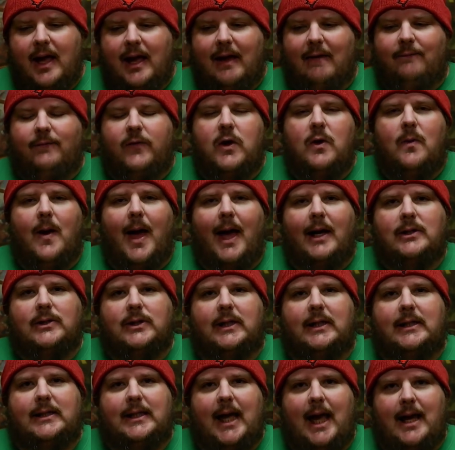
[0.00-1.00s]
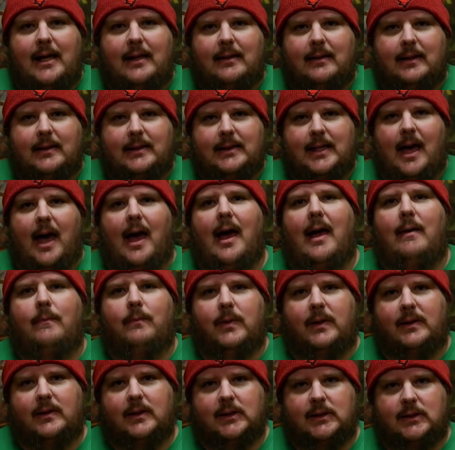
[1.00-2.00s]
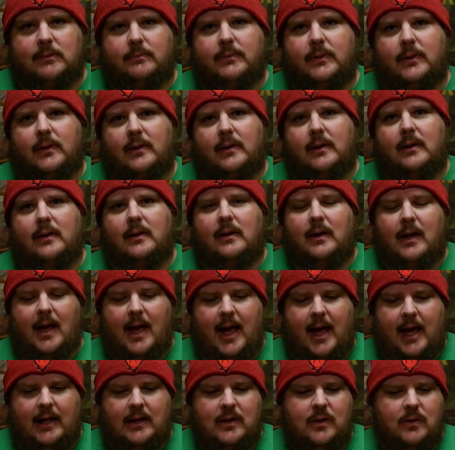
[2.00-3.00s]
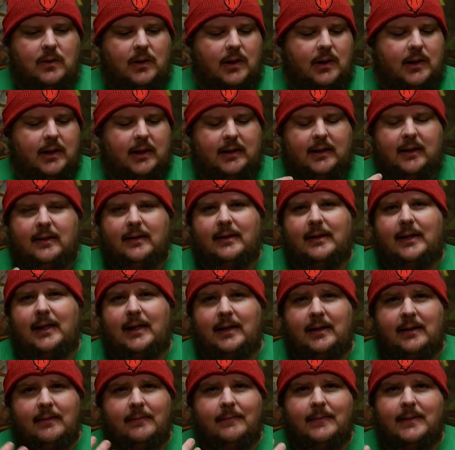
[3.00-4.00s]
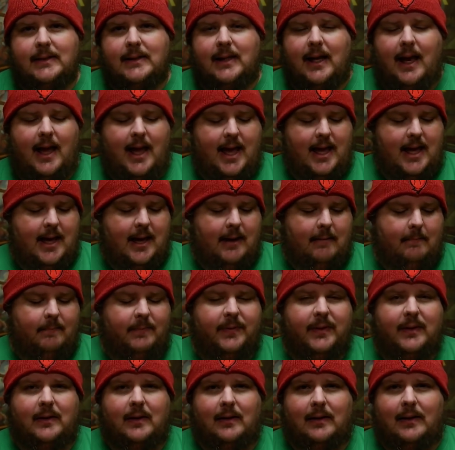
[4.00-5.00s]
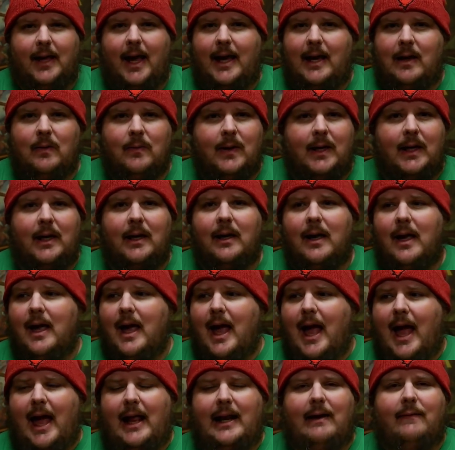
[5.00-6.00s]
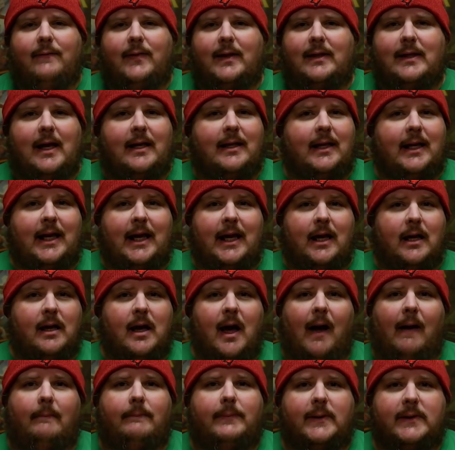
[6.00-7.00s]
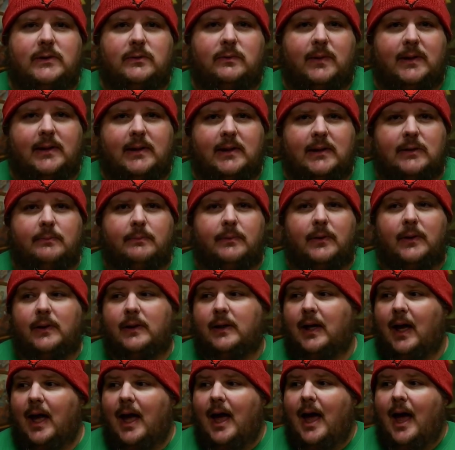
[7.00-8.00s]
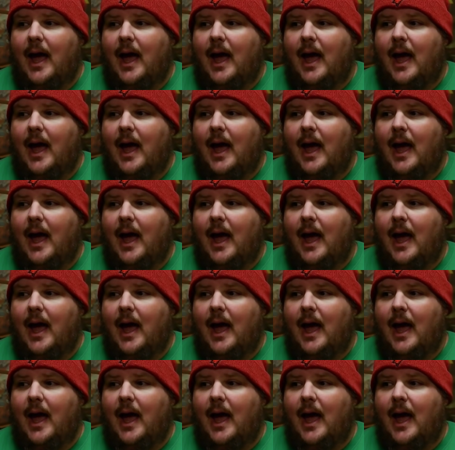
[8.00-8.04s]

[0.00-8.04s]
If you actually take the time with this book, and you look at the themes and the layering and everything that he accomplished with this book,